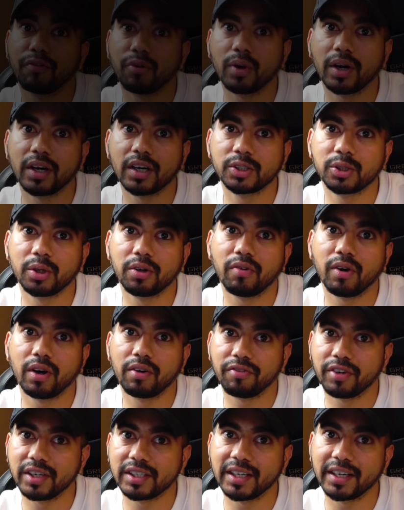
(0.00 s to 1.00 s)
you understood what
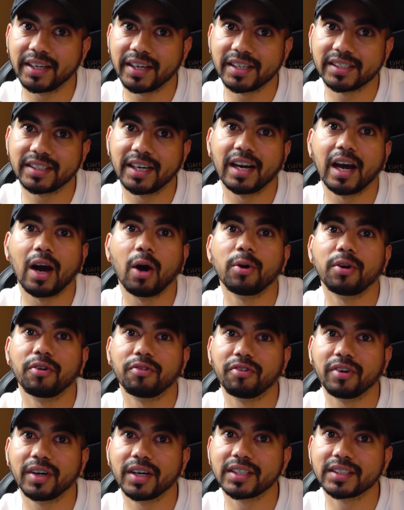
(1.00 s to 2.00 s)
Vsync is and how it
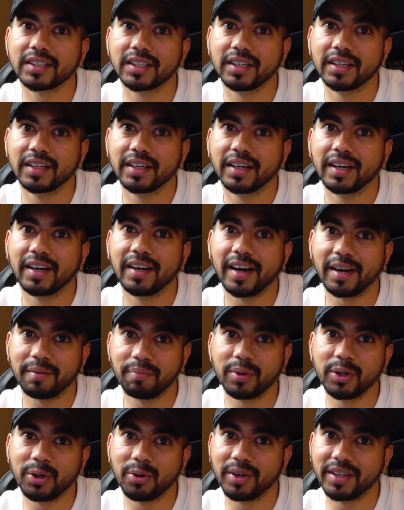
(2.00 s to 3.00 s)
works, let
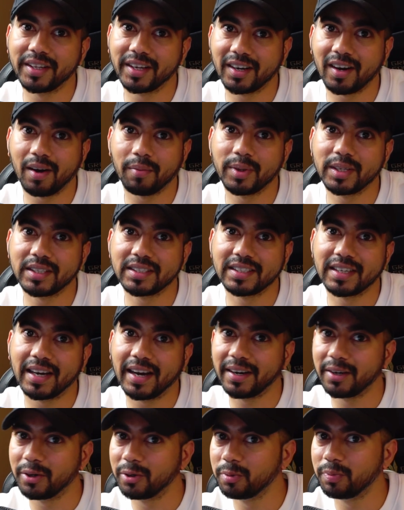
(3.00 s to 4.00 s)
me know in the comments,
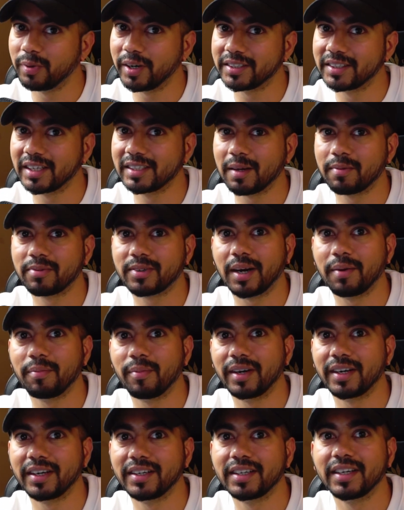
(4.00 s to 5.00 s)
and do press the subscribe
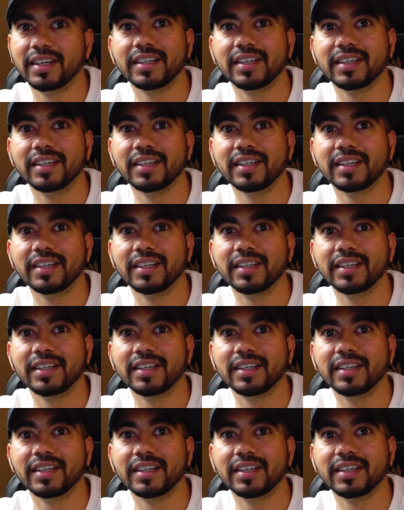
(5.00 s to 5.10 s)
button.